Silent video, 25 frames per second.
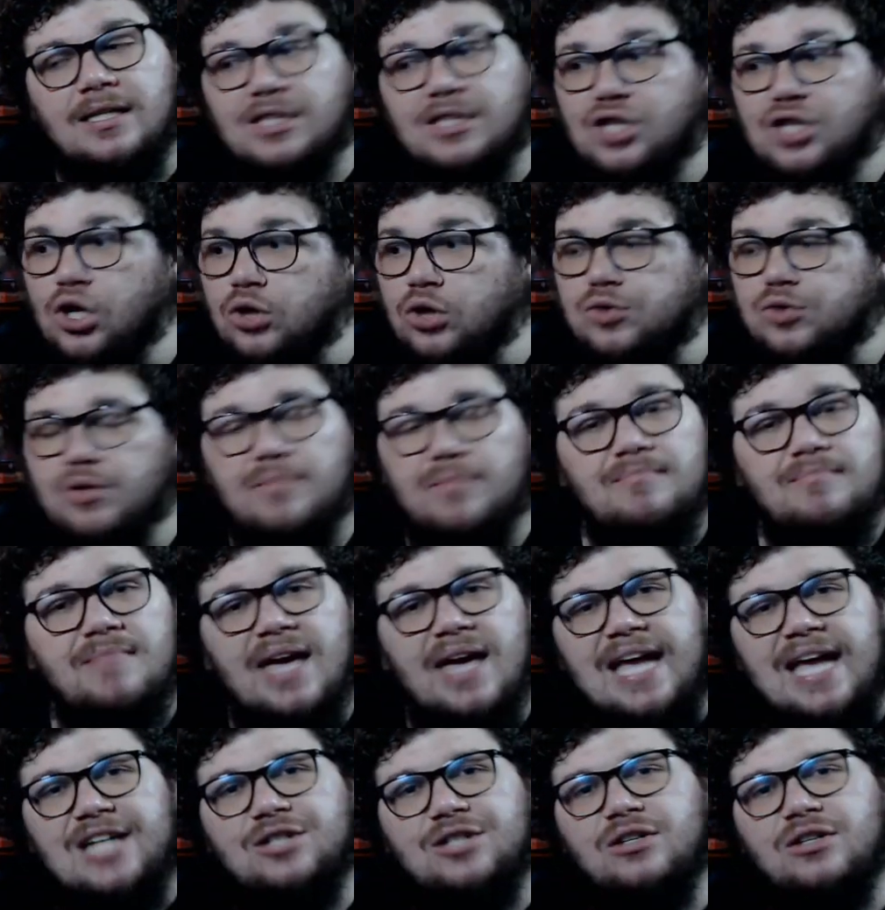Those were
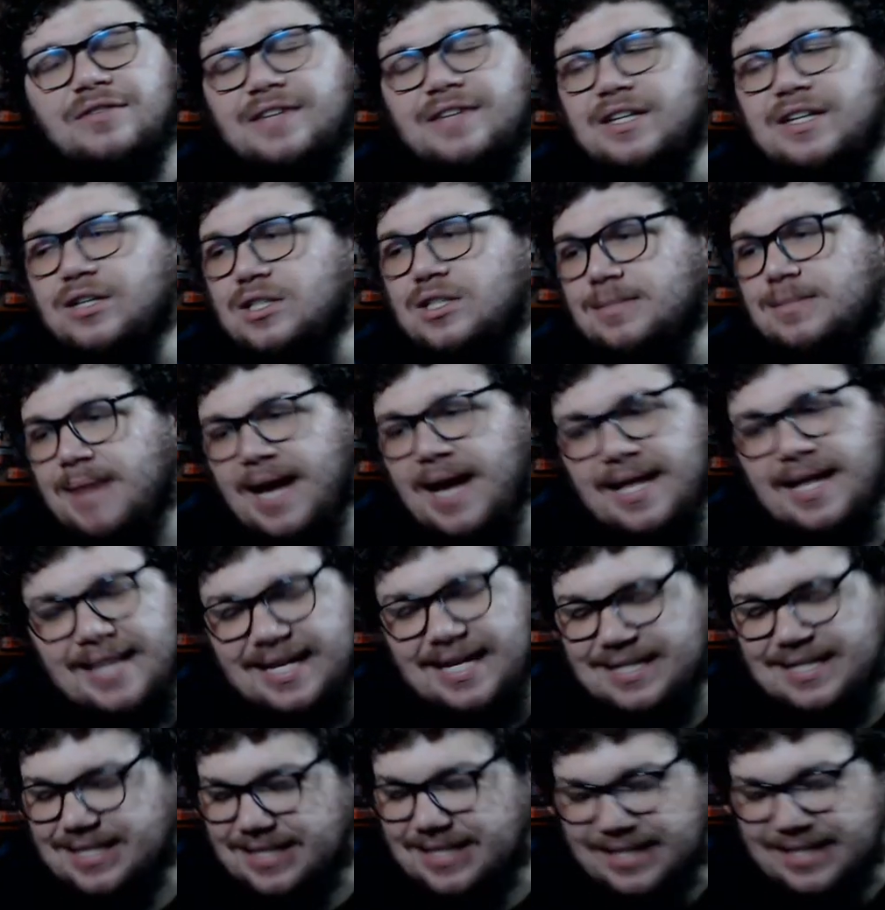major reveals, man.
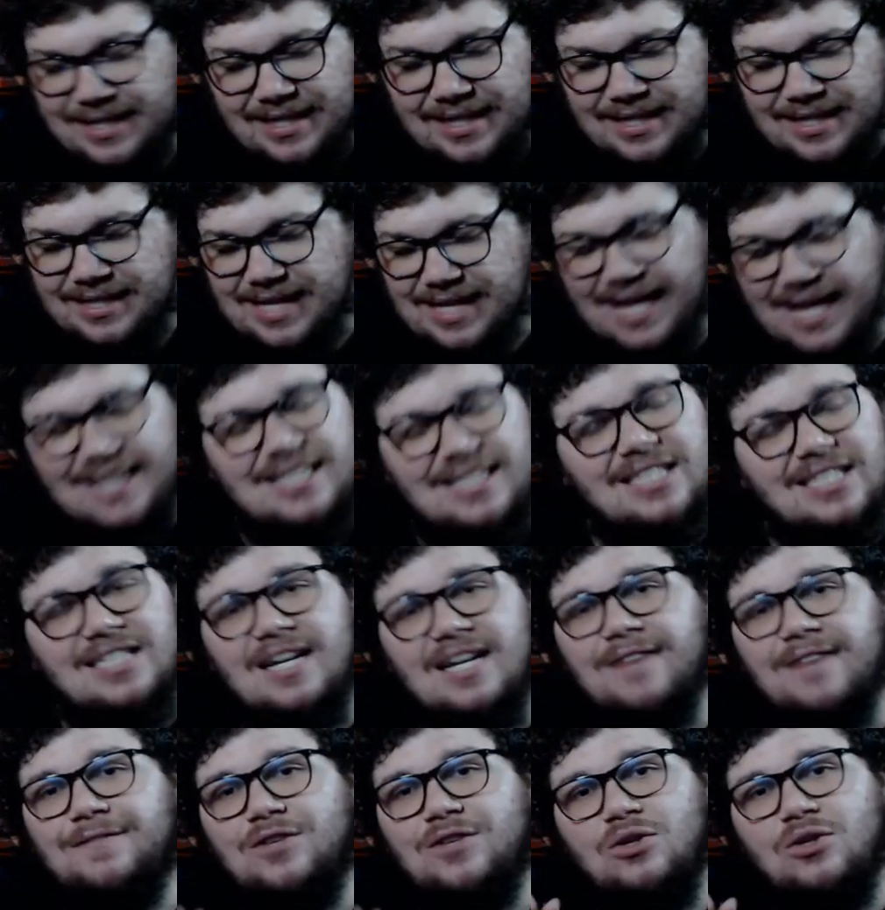That's
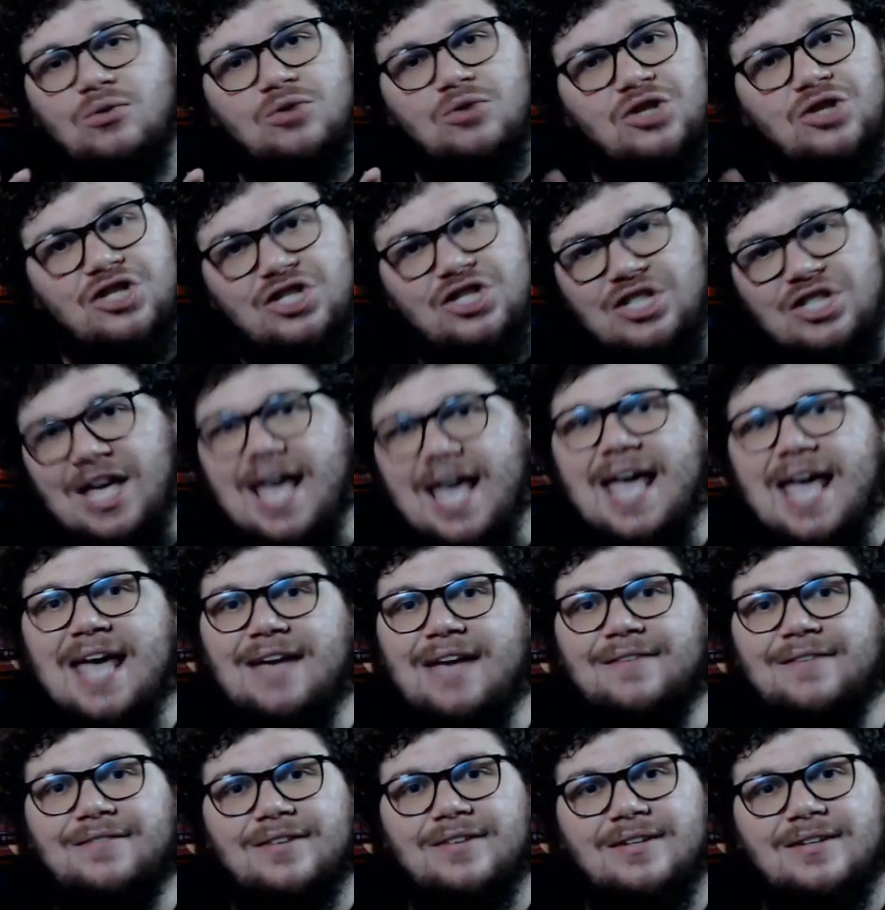stuff you save.